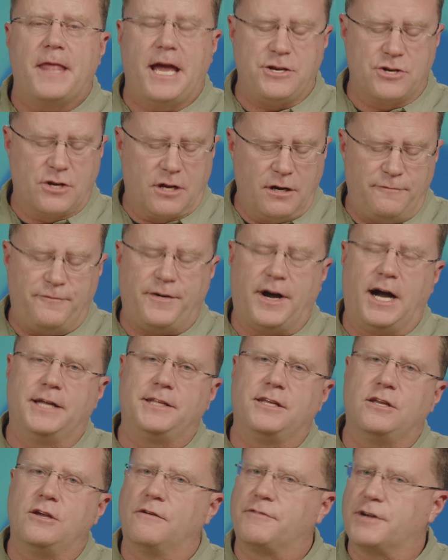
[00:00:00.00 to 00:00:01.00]
and you're going to
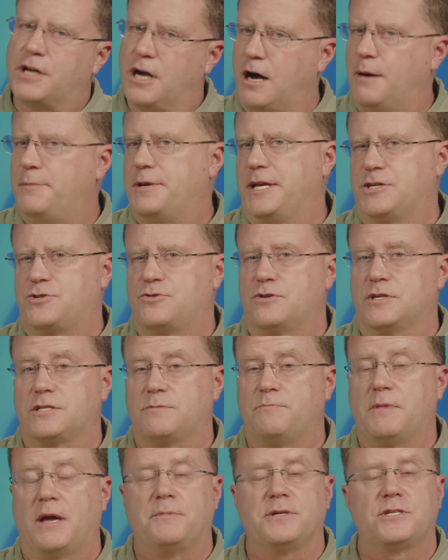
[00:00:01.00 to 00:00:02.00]
find that you have a common
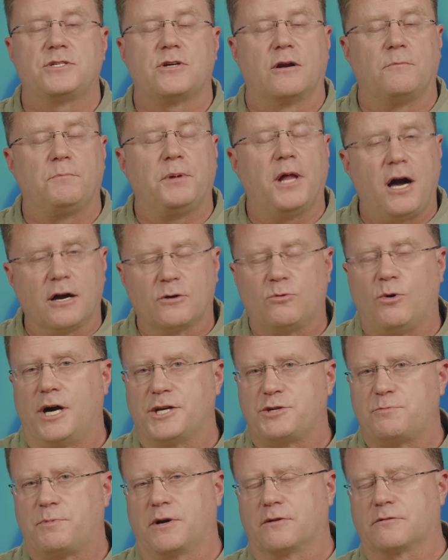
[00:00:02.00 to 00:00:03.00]
interest. Maybe start a block
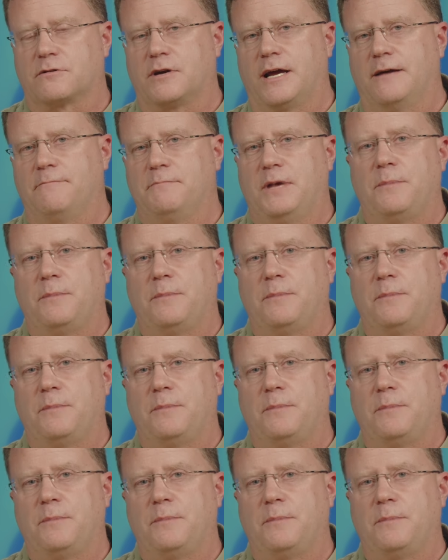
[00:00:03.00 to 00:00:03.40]
watch program.